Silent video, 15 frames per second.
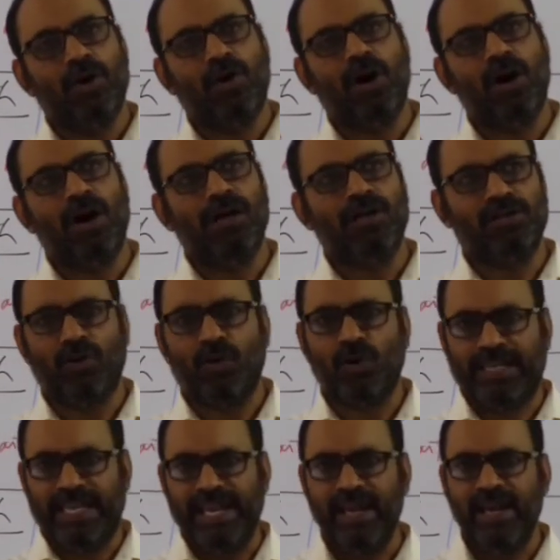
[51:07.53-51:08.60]
Or
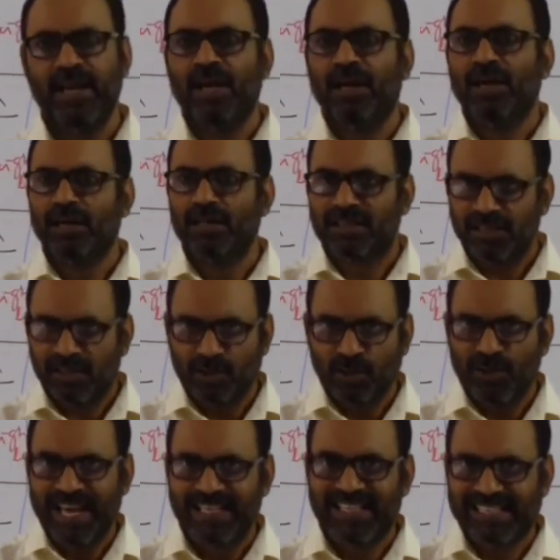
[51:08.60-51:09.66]
okay,
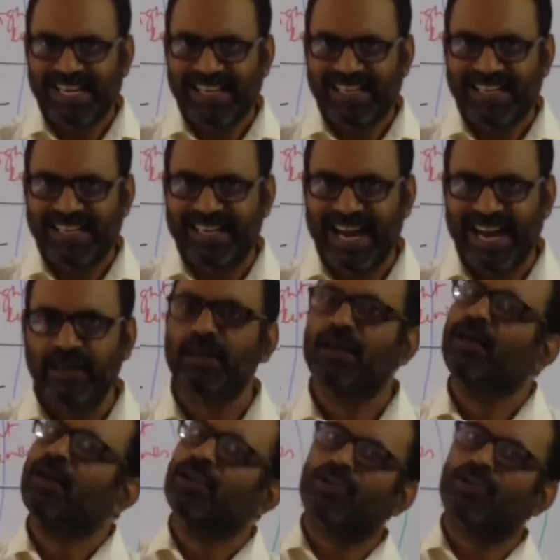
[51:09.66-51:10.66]
today is Saturday, right?